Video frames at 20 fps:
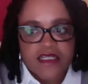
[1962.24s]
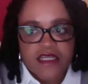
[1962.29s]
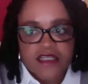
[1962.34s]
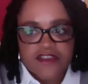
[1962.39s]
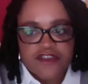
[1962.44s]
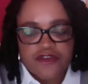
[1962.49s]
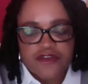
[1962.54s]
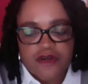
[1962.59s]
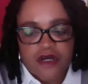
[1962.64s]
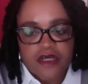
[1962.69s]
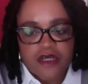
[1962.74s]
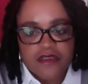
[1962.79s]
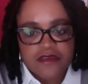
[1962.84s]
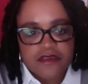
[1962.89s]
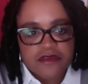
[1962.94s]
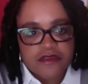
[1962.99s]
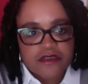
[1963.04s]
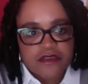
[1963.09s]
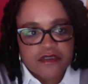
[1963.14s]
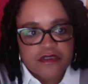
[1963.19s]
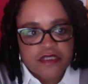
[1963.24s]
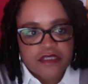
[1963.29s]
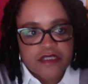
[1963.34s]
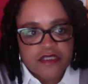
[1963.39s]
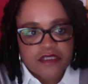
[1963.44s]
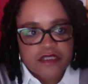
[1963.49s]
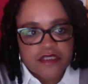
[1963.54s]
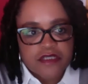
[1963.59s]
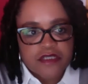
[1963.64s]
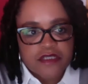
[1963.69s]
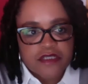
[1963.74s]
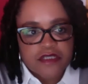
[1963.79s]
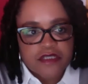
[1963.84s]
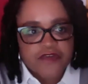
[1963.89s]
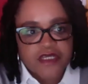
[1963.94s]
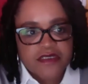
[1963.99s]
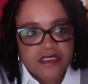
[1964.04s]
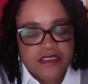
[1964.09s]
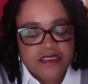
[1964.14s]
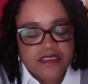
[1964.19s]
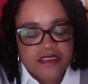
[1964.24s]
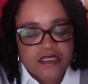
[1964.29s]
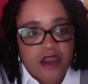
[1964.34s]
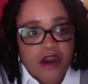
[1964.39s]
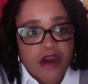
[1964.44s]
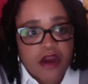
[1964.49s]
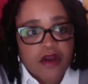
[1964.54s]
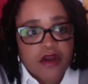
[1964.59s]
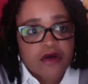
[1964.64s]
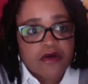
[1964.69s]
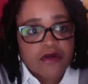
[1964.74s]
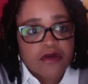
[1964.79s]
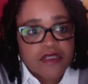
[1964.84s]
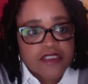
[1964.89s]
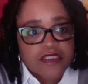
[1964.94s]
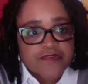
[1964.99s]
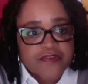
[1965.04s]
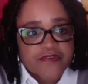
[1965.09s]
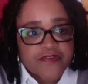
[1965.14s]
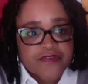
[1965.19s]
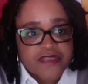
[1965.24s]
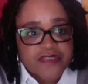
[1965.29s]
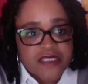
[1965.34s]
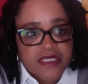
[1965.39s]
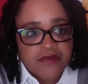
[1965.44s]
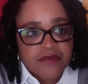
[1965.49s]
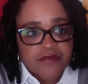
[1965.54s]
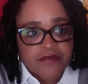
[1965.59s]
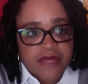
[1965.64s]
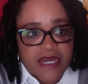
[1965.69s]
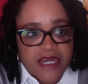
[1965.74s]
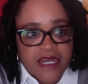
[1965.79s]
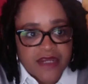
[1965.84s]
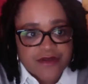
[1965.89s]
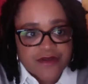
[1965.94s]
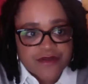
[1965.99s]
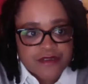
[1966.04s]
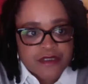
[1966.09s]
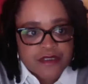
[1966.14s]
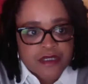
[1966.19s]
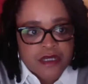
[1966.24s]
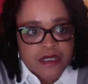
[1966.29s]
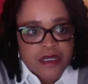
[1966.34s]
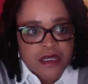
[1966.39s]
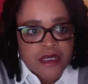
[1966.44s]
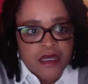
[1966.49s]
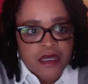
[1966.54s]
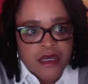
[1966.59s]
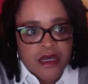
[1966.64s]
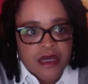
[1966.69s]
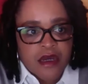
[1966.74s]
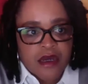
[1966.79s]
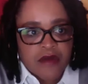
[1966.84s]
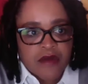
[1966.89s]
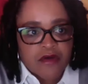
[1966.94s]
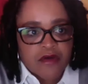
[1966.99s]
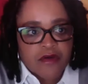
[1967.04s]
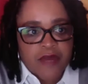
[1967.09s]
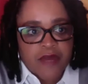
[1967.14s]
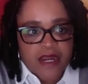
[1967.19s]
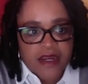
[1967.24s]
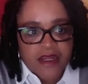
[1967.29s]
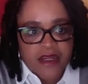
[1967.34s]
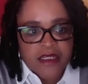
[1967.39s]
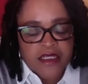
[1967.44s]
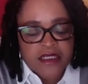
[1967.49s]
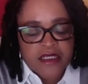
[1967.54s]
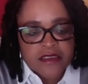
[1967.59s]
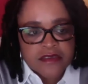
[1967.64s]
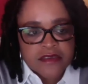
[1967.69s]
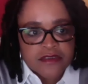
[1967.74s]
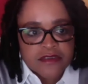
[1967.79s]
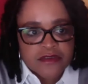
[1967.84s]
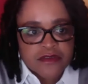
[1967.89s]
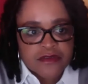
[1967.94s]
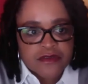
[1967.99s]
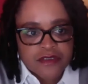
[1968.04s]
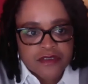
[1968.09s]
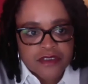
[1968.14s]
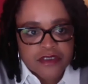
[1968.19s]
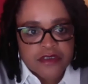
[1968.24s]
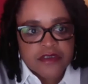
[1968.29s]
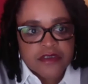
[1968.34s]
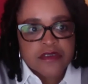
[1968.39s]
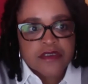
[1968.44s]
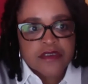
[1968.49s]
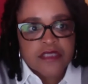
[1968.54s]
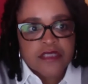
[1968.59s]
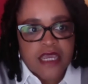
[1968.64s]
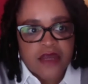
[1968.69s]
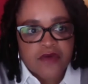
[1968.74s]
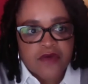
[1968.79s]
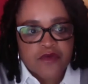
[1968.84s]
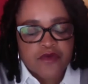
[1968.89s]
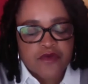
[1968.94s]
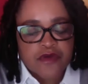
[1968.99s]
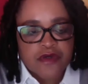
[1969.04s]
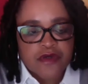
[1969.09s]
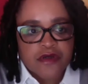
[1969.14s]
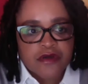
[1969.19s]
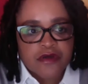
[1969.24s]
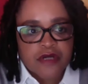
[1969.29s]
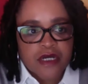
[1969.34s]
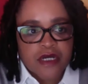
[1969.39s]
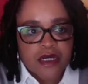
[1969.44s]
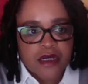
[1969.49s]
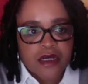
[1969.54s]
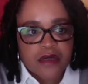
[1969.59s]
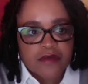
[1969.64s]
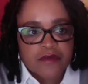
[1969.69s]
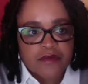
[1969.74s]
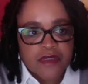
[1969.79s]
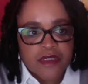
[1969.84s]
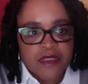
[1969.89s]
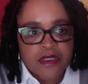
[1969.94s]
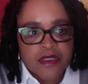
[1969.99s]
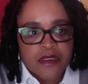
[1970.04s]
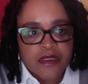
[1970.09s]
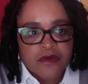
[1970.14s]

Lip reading: let you also know that for EMSDC, our goal is 15 buyers or buying institutions that will